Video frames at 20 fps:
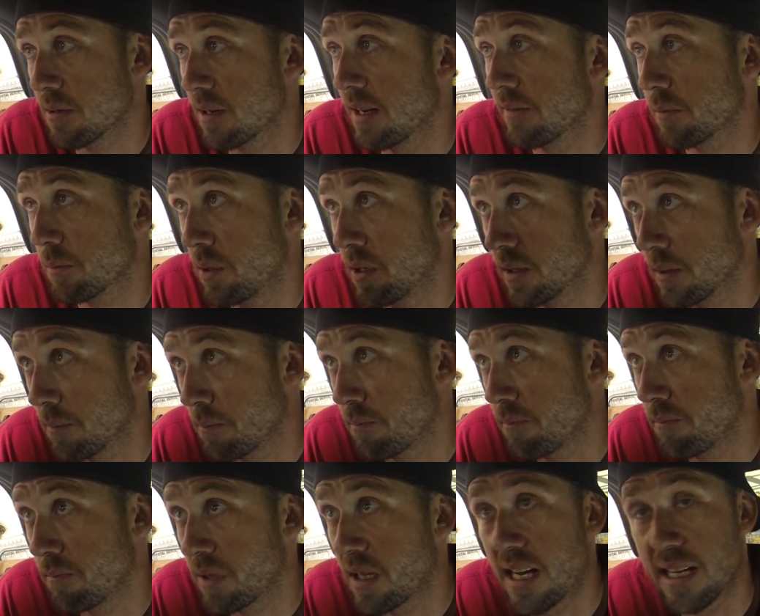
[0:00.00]
We're going to have to put the
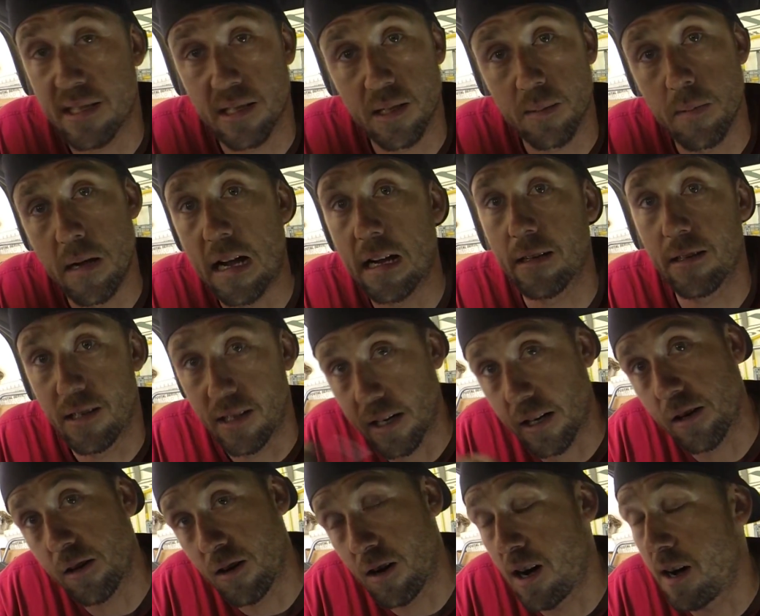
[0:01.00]
plastics back on
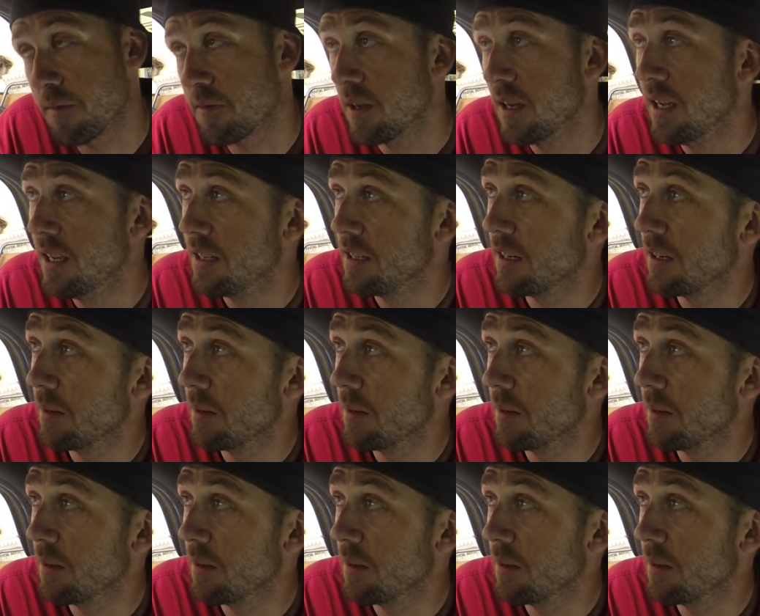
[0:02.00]
and off. You